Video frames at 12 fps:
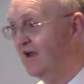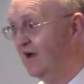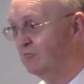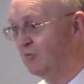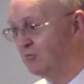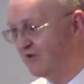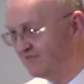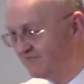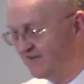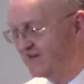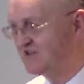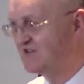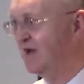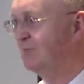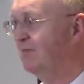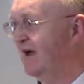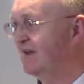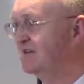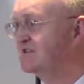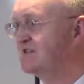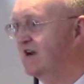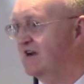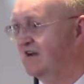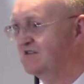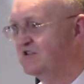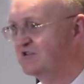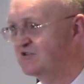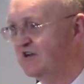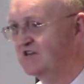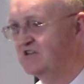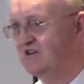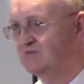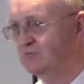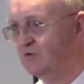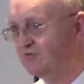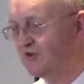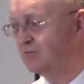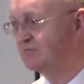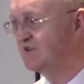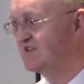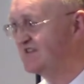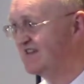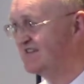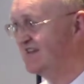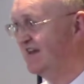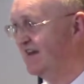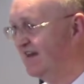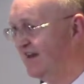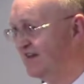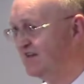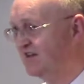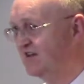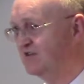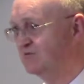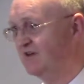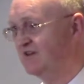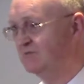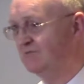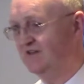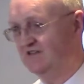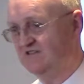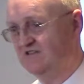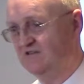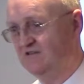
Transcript: And when we finish that balance, their concentration has moved up to 16 and 18 and 20 minutes.